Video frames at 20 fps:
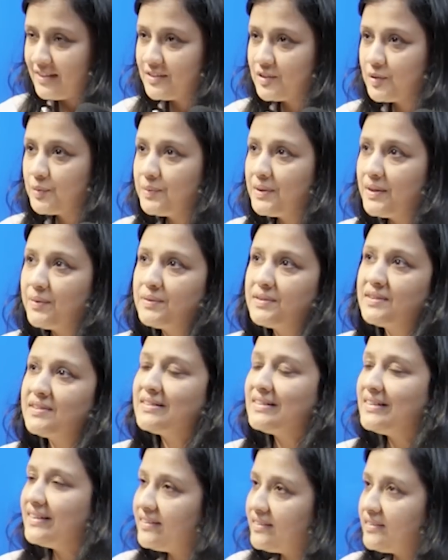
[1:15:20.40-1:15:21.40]
So there was this
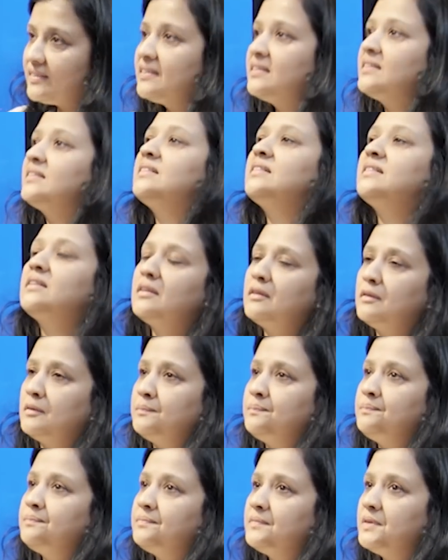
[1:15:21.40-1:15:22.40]
latest
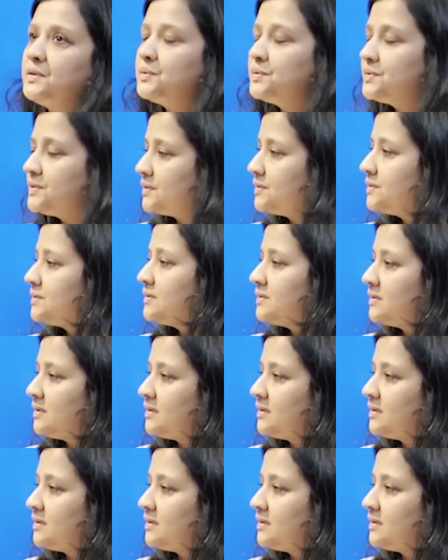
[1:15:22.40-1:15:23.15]
news on